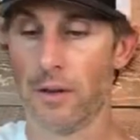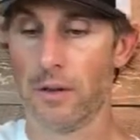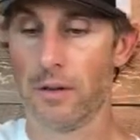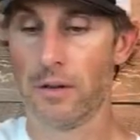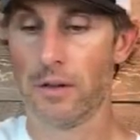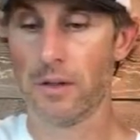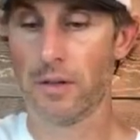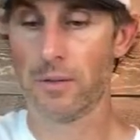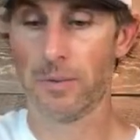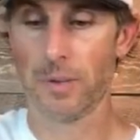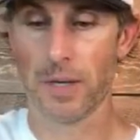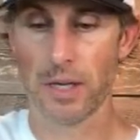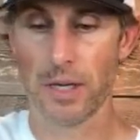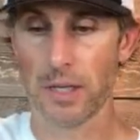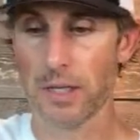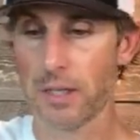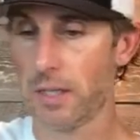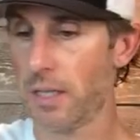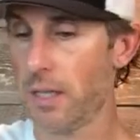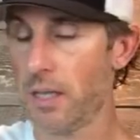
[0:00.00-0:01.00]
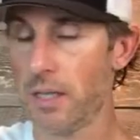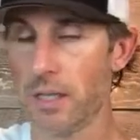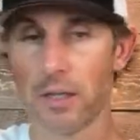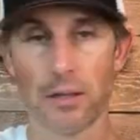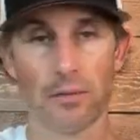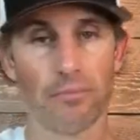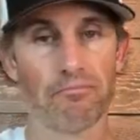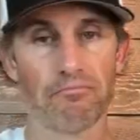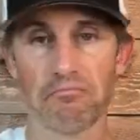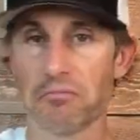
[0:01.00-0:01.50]
just because they just
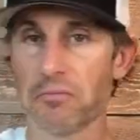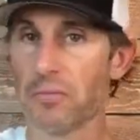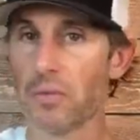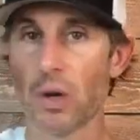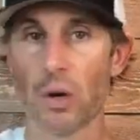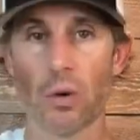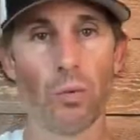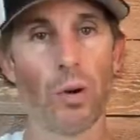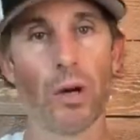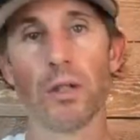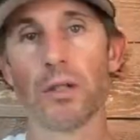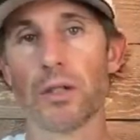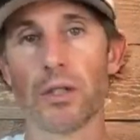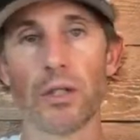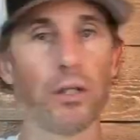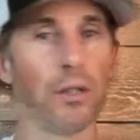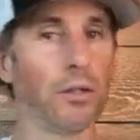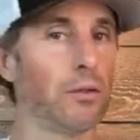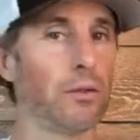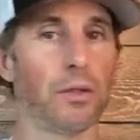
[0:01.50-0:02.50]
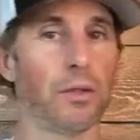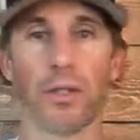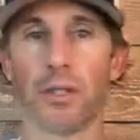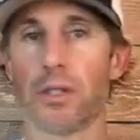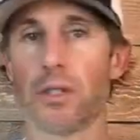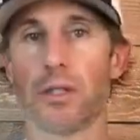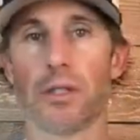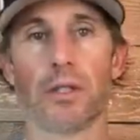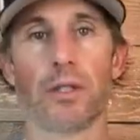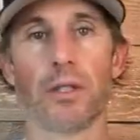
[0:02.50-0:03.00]
don't want to, and
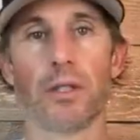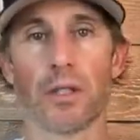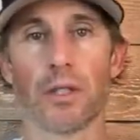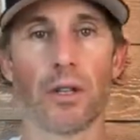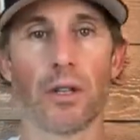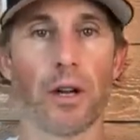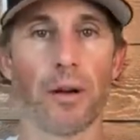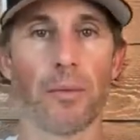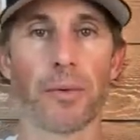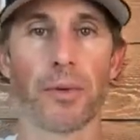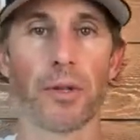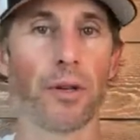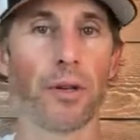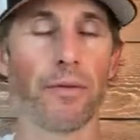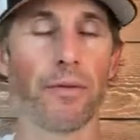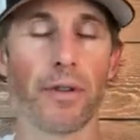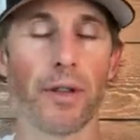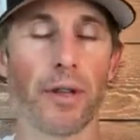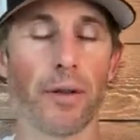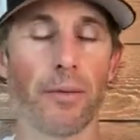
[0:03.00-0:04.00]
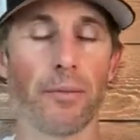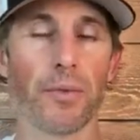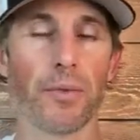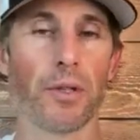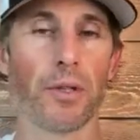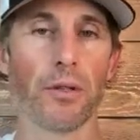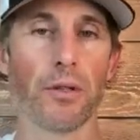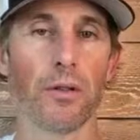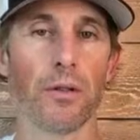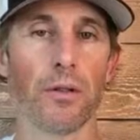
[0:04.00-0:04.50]
this is just a good opportunity for them
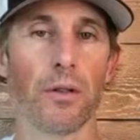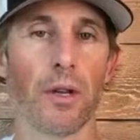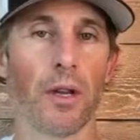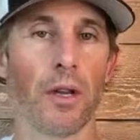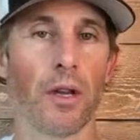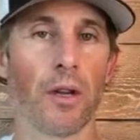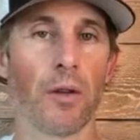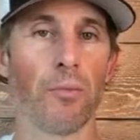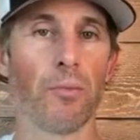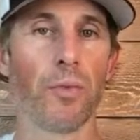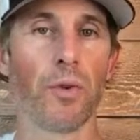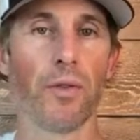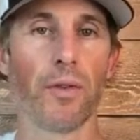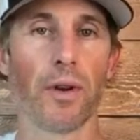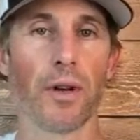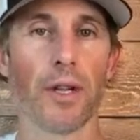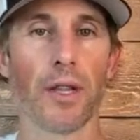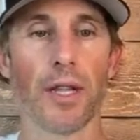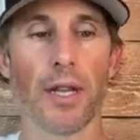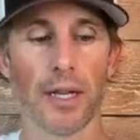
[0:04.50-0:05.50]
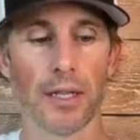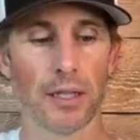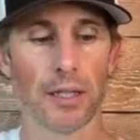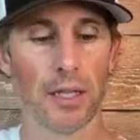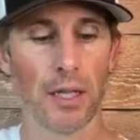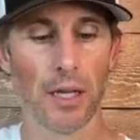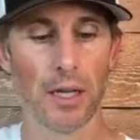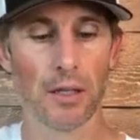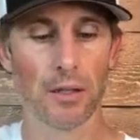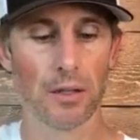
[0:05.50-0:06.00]
to move on to the next
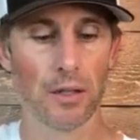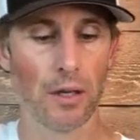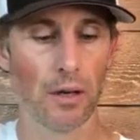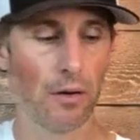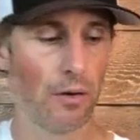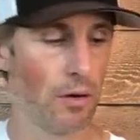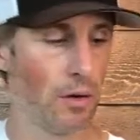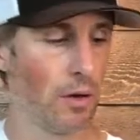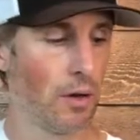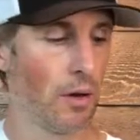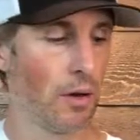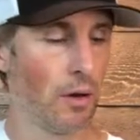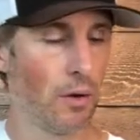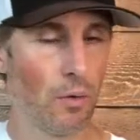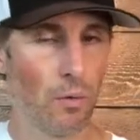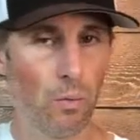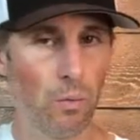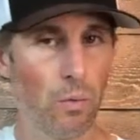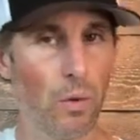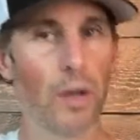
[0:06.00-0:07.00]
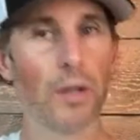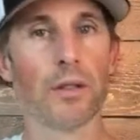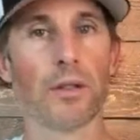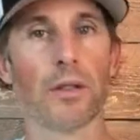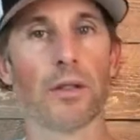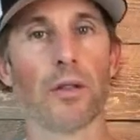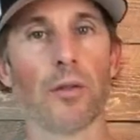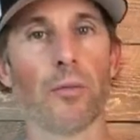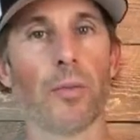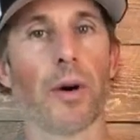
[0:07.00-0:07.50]
thing. So once
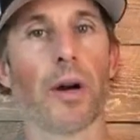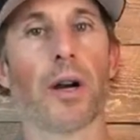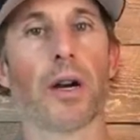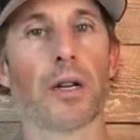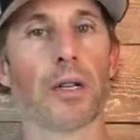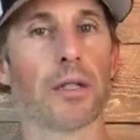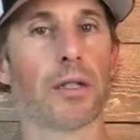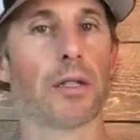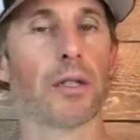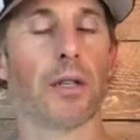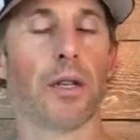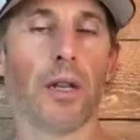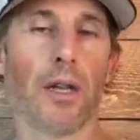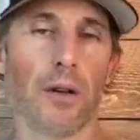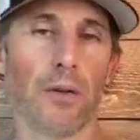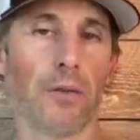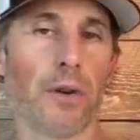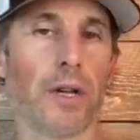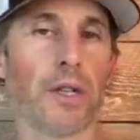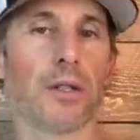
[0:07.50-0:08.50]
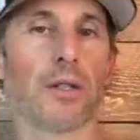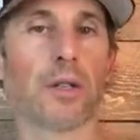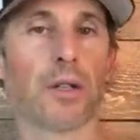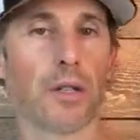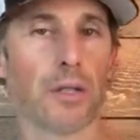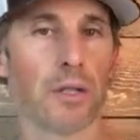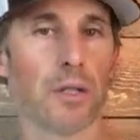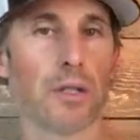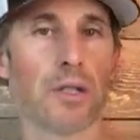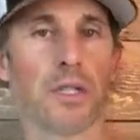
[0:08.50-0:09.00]
the bars and
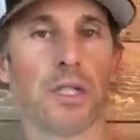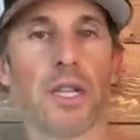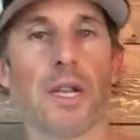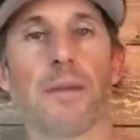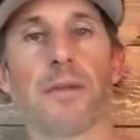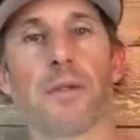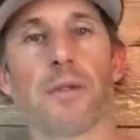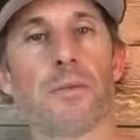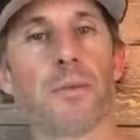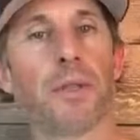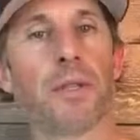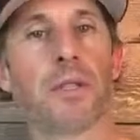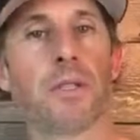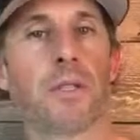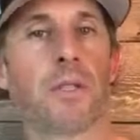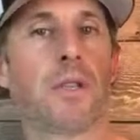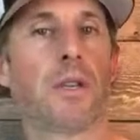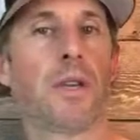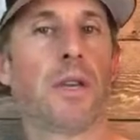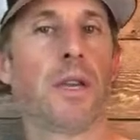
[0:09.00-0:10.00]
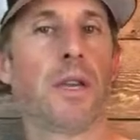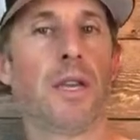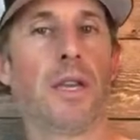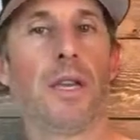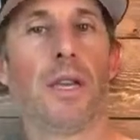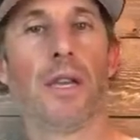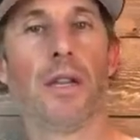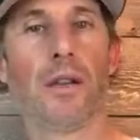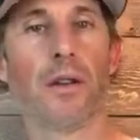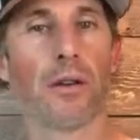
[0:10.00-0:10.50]
restaurants and establishments
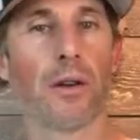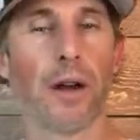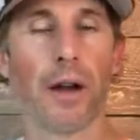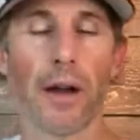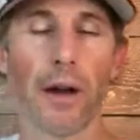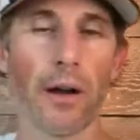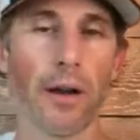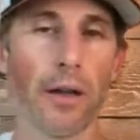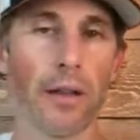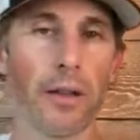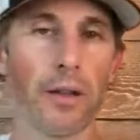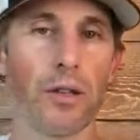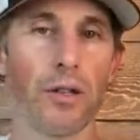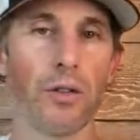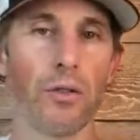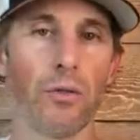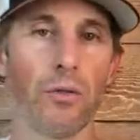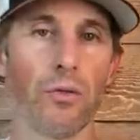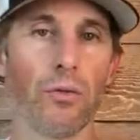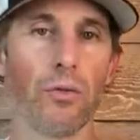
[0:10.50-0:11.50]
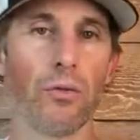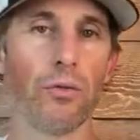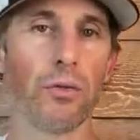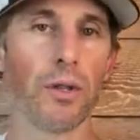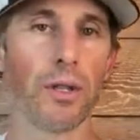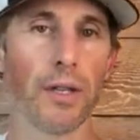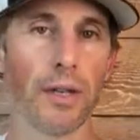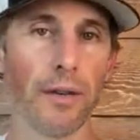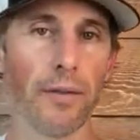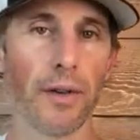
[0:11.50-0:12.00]
in your area that you
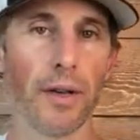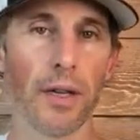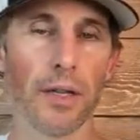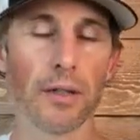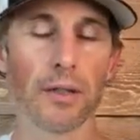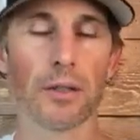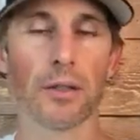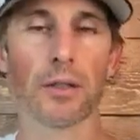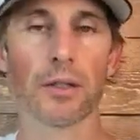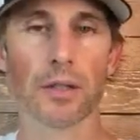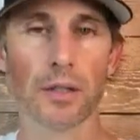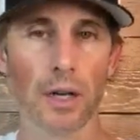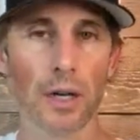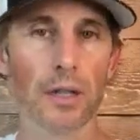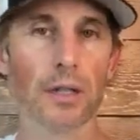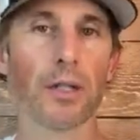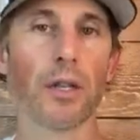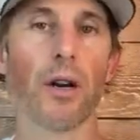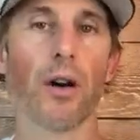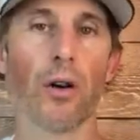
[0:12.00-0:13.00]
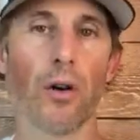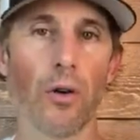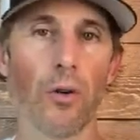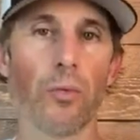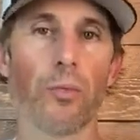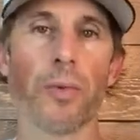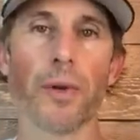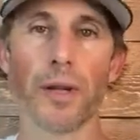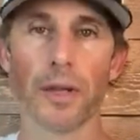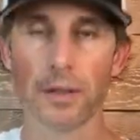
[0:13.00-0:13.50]
live in start to
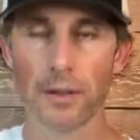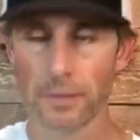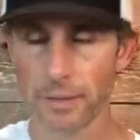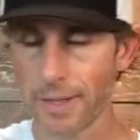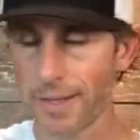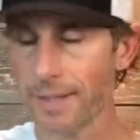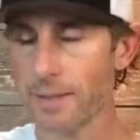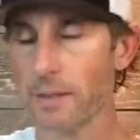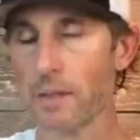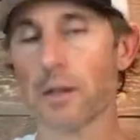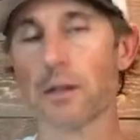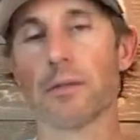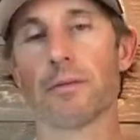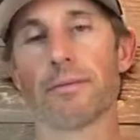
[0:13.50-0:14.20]
open, and they're